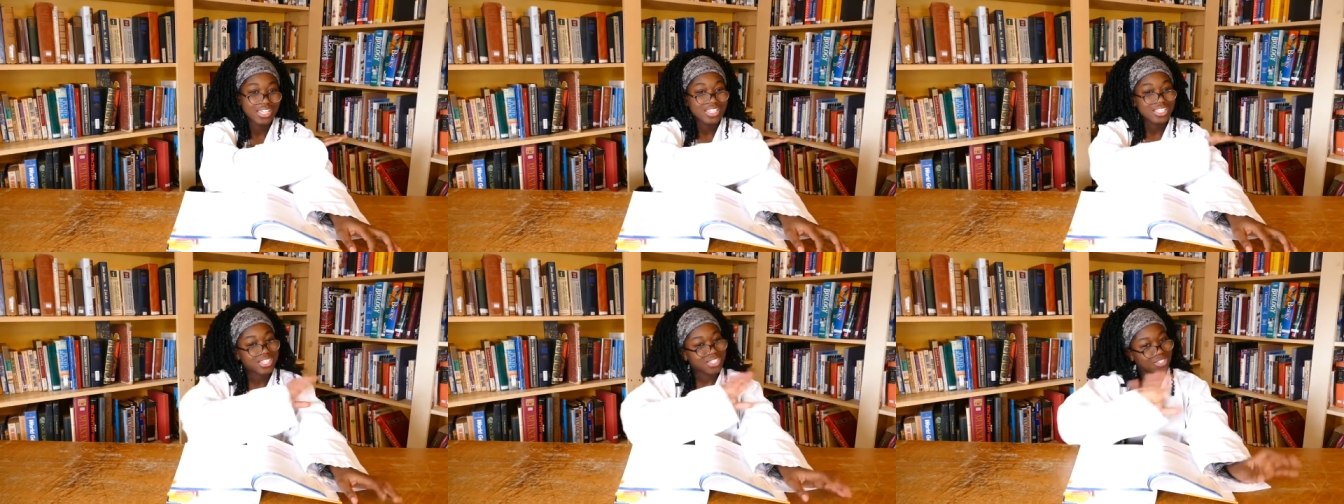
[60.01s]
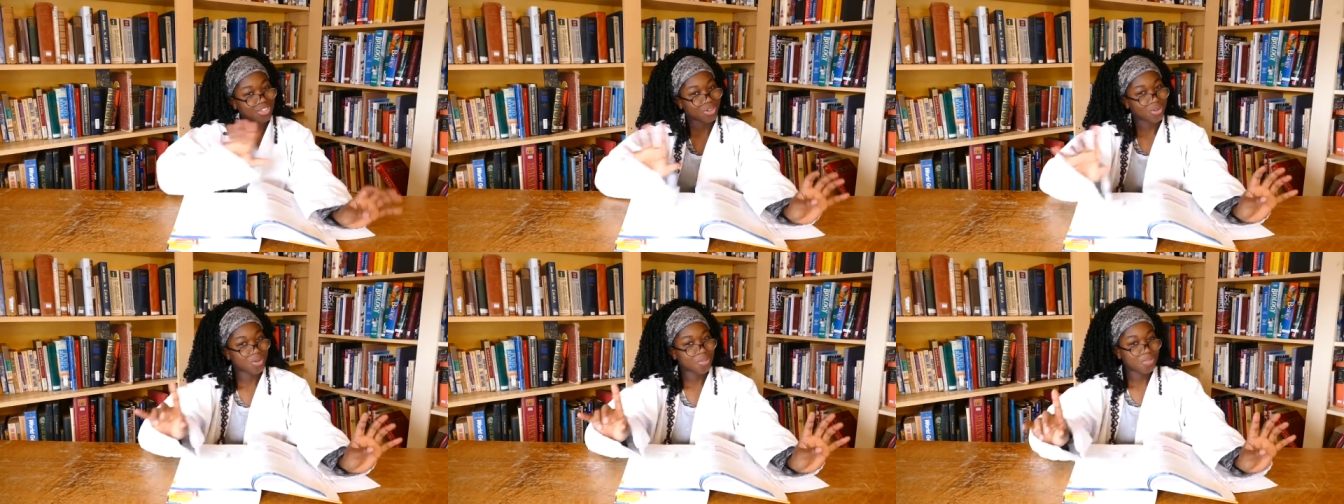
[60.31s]

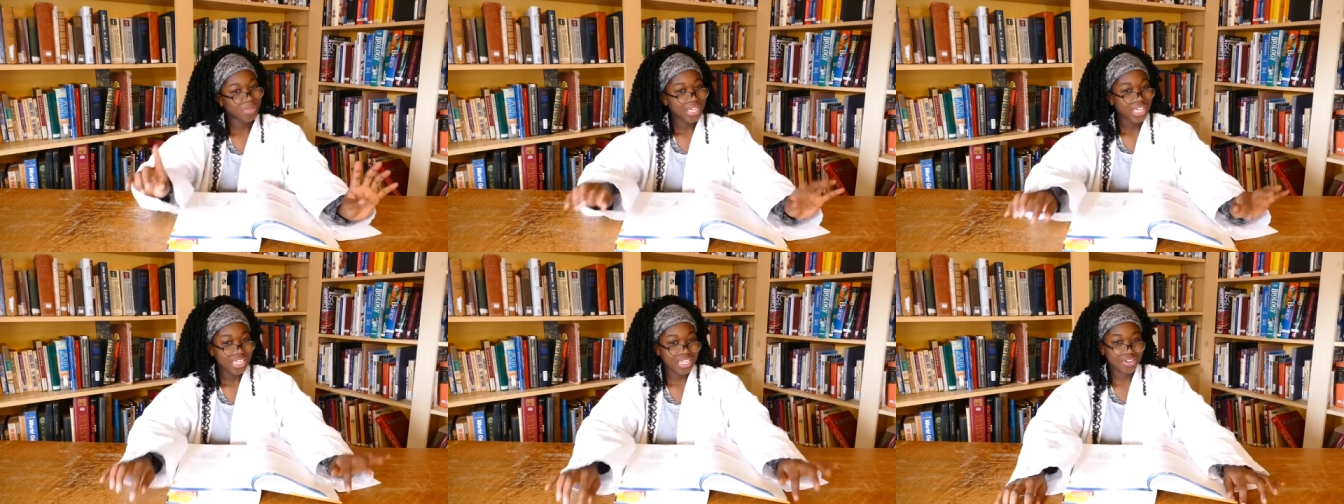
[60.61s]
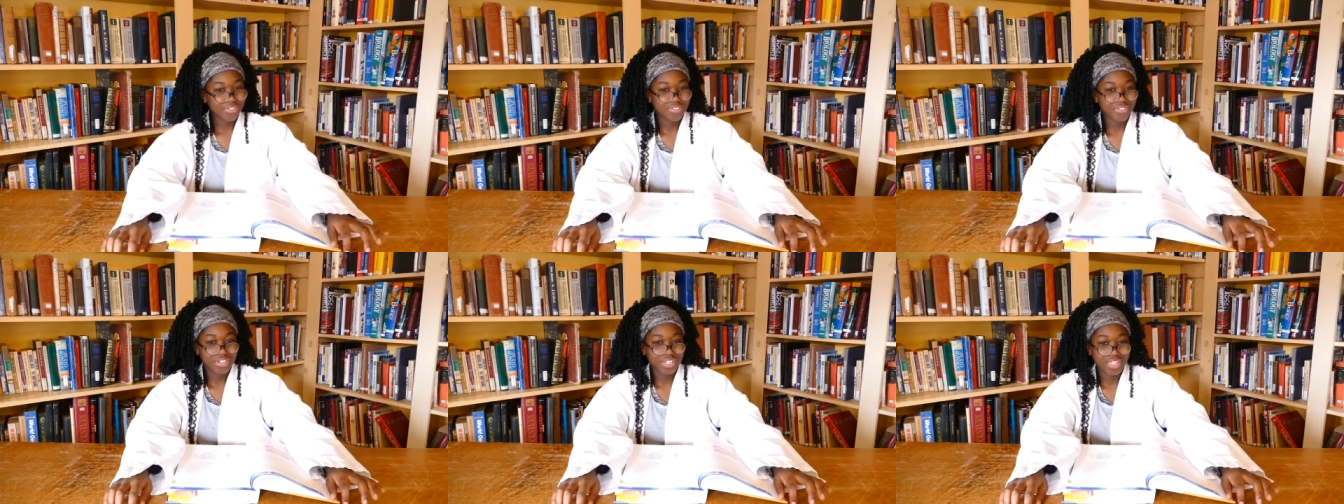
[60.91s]
So,
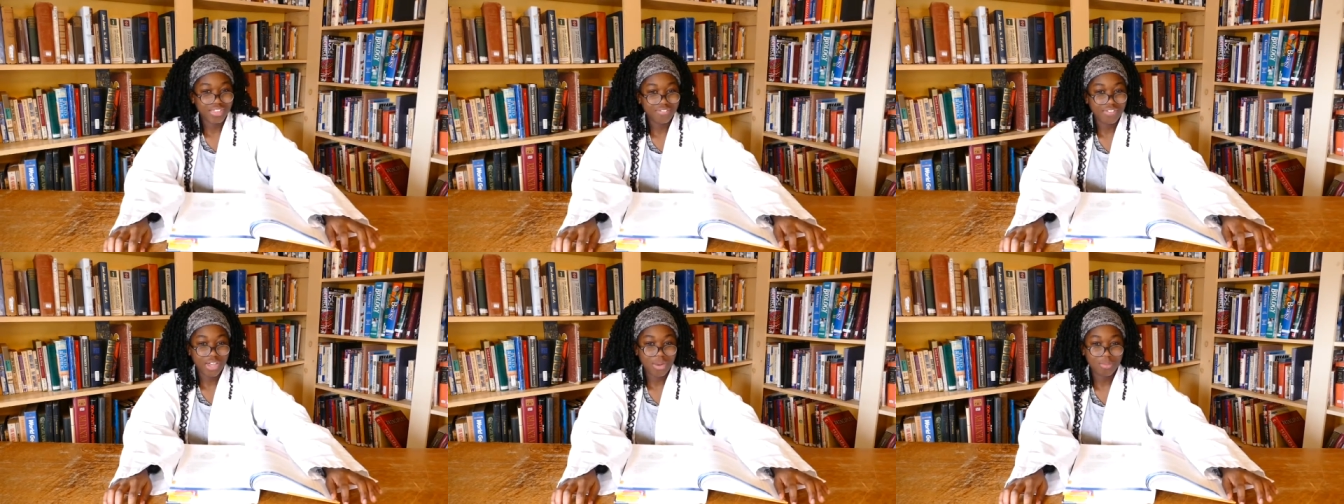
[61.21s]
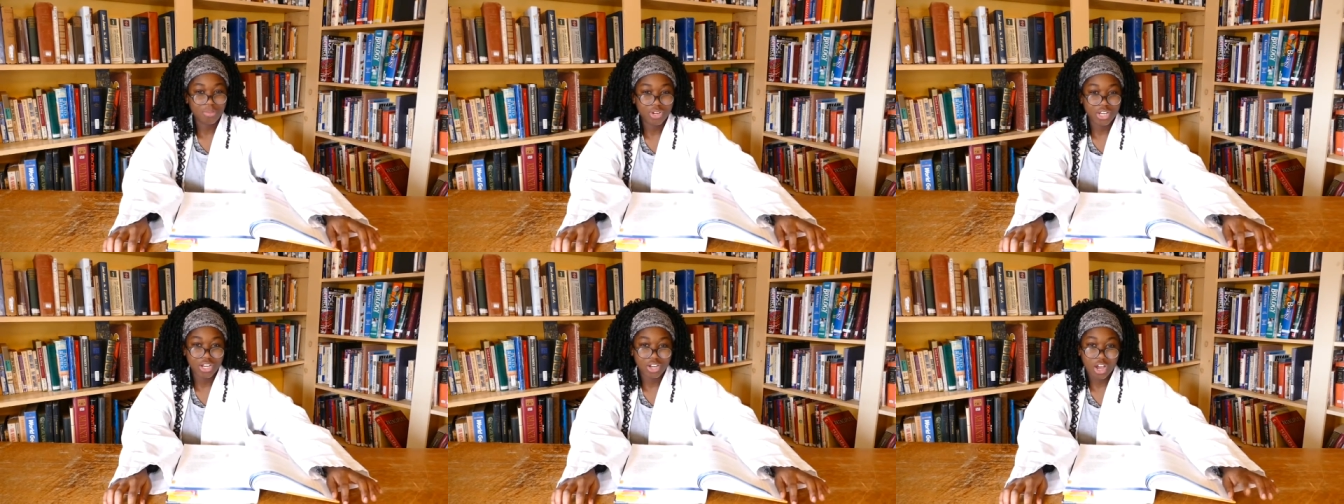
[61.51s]
differently
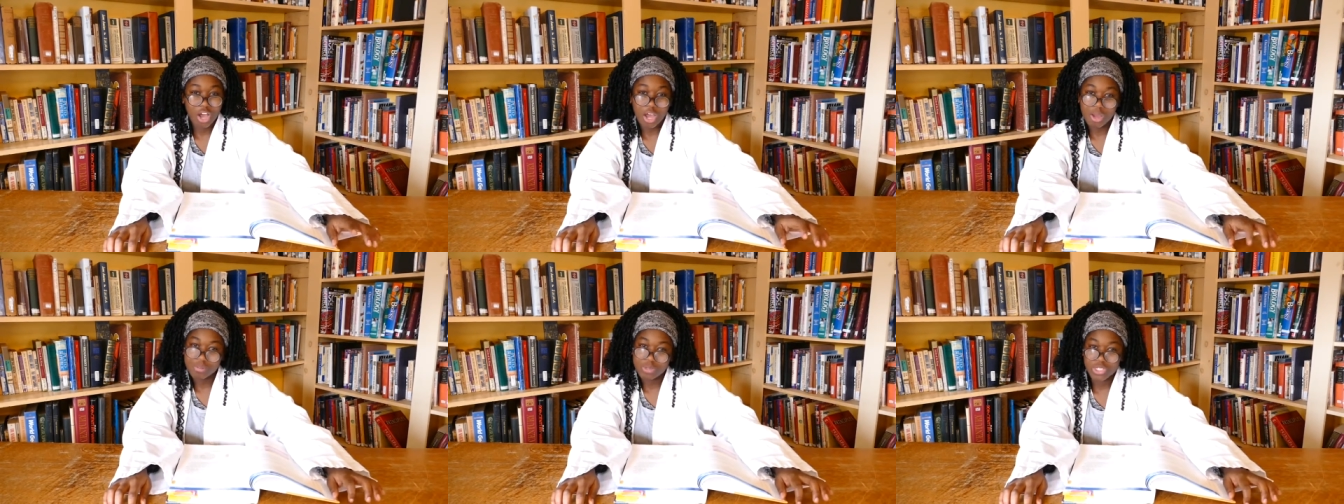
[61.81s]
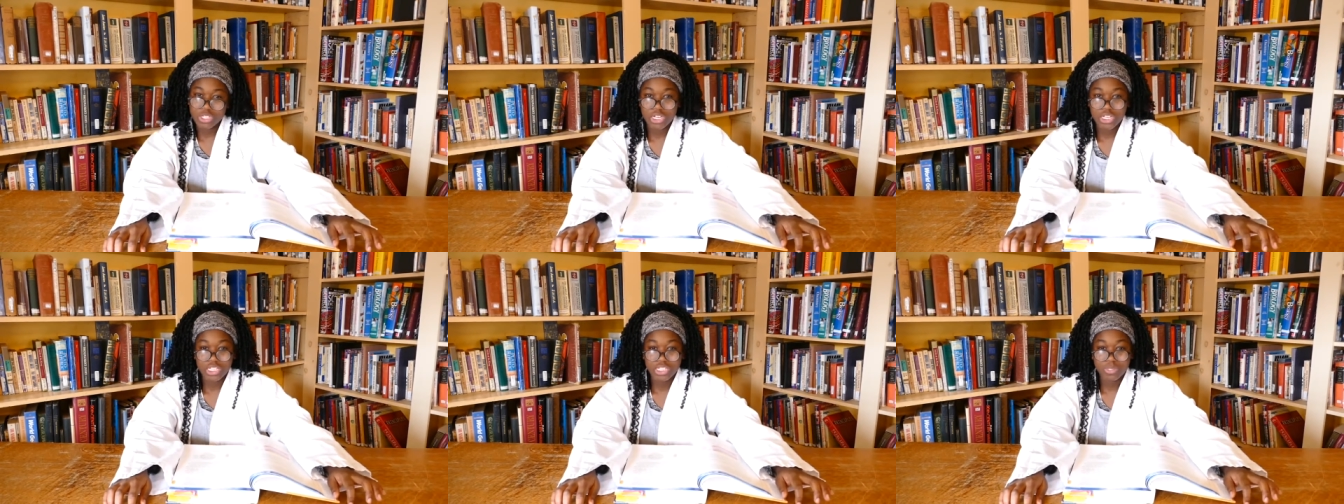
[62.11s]
vibrating
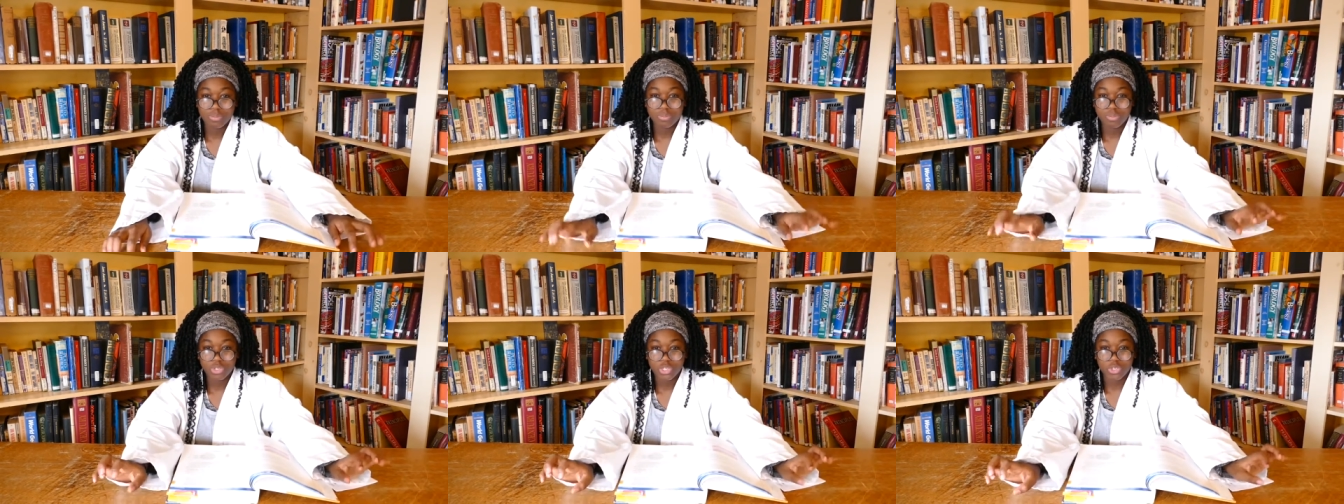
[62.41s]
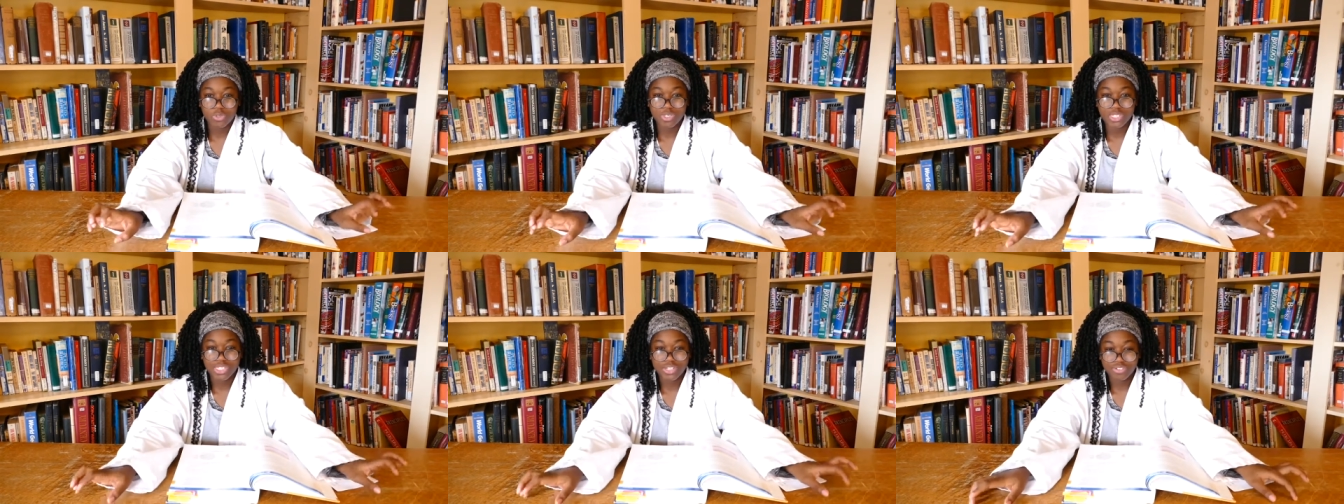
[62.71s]
objects
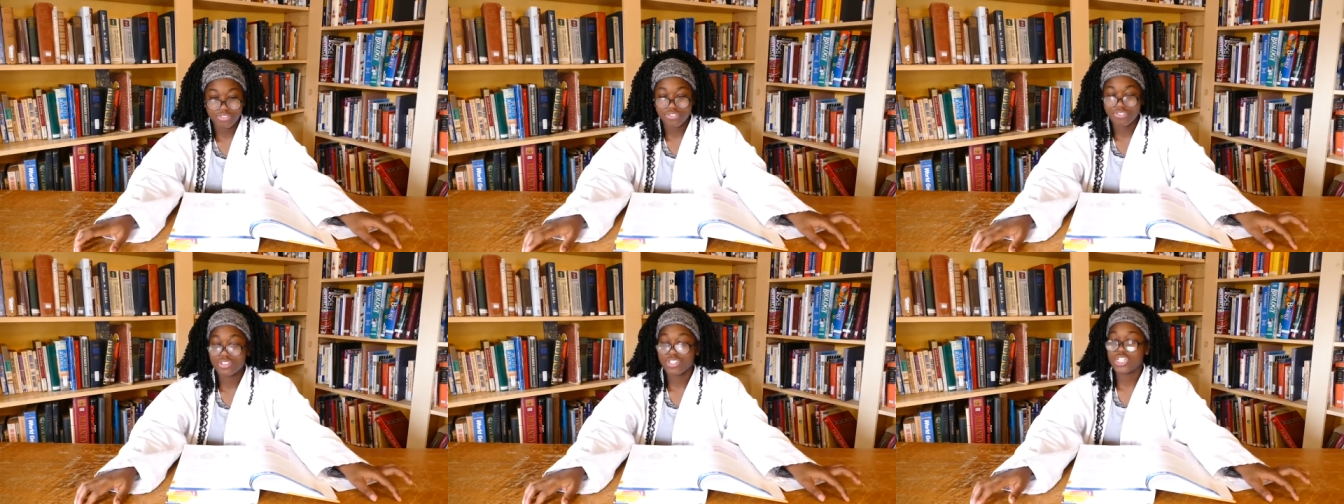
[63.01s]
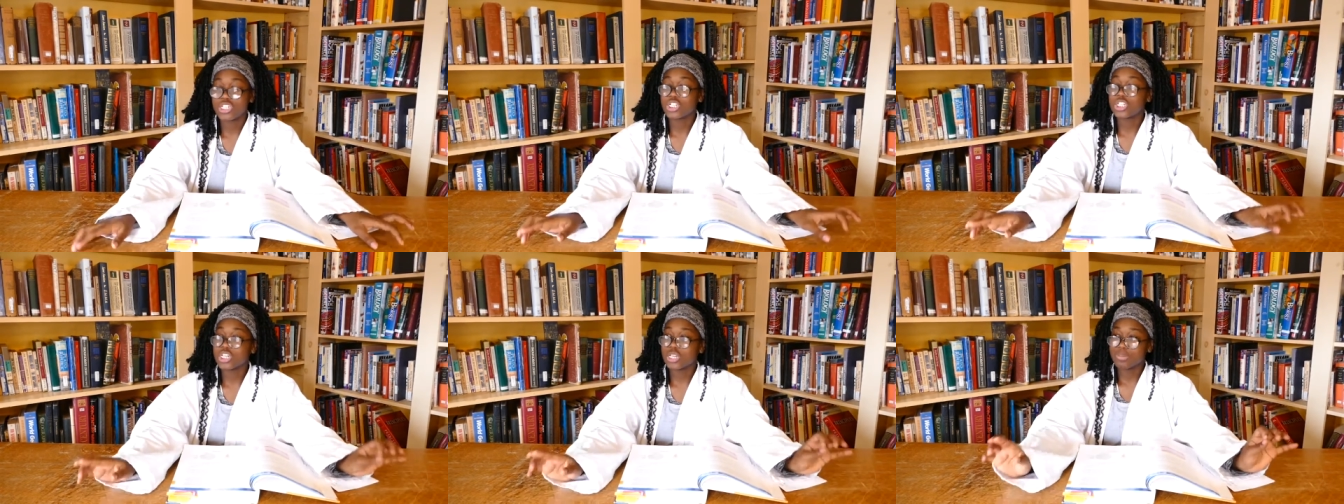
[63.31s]
produce
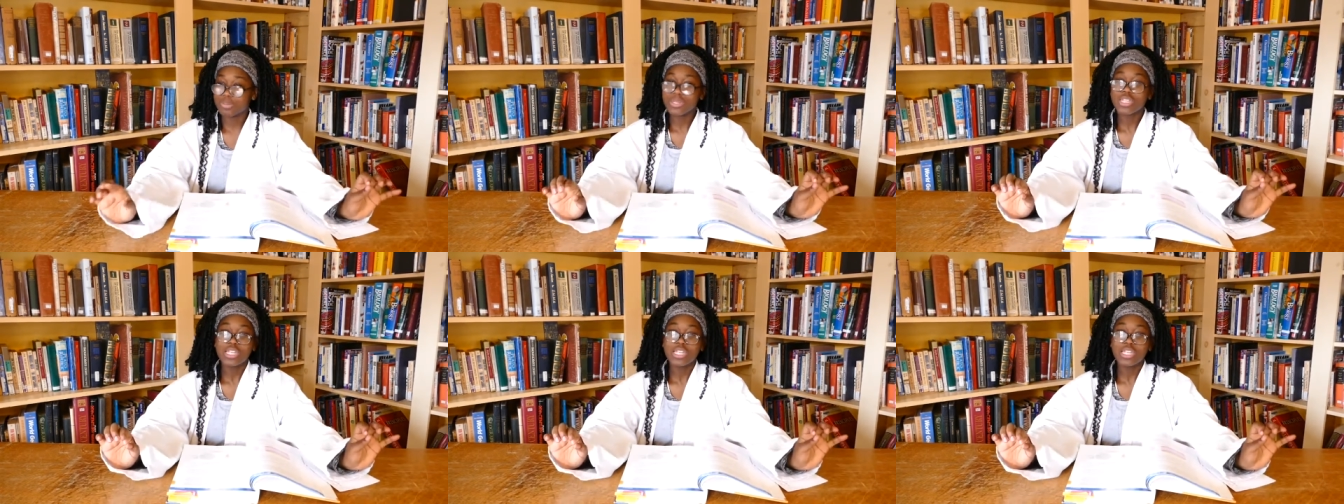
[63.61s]
differently shaped